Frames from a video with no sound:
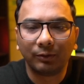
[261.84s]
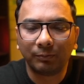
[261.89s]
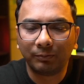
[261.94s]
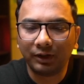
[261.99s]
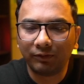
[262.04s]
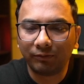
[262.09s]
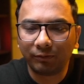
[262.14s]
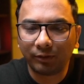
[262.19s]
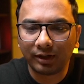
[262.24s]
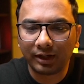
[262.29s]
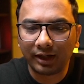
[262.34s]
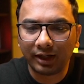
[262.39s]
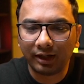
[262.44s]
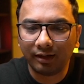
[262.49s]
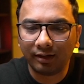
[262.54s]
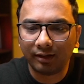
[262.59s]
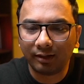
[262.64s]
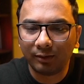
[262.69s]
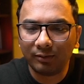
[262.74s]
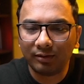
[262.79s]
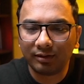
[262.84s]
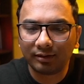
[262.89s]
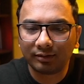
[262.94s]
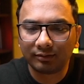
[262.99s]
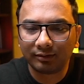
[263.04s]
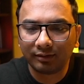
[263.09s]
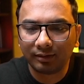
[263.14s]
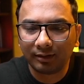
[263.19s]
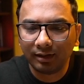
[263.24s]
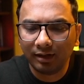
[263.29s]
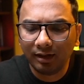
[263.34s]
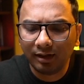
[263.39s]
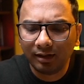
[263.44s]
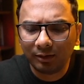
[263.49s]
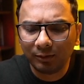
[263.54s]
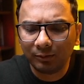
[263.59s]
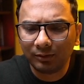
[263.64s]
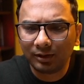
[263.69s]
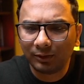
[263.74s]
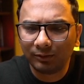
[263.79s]
rupees for dining out,
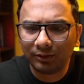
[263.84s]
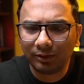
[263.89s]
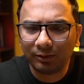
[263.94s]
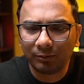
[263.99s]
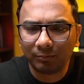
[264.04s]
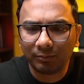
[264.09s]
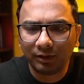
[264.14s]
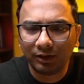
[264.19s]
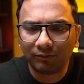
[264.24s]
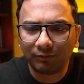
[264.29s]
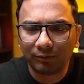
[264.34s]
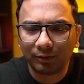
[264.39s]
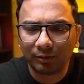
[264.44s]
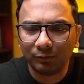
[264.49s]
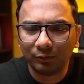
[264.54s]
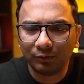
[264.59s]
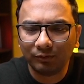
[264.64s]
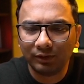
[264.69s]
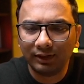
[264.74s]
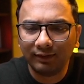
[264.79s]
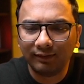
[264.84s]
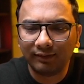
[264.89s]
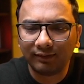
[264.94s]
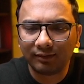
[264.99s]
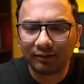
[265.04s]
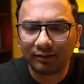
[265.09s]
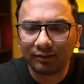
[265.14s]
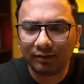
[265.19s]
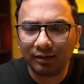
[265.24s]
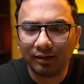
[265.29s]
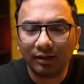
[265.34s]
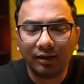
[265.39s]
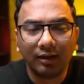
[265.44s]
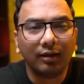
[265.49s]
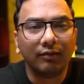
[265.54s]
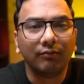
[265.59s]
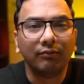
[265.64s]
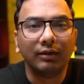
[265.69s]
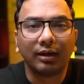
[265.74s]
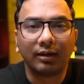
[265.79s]
2,000 rupees for movies.
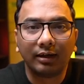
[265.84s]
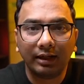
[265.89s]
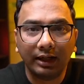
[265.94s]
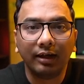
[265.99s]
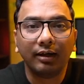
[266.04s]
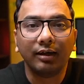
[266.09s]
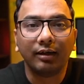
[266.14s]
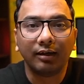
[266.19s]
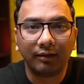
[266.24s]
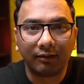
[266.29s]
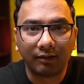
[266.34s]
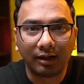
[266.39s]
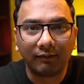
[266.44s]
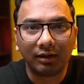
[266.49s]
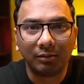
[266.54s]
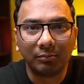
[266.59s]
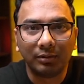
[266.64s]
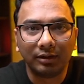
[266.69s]
We are creating a travel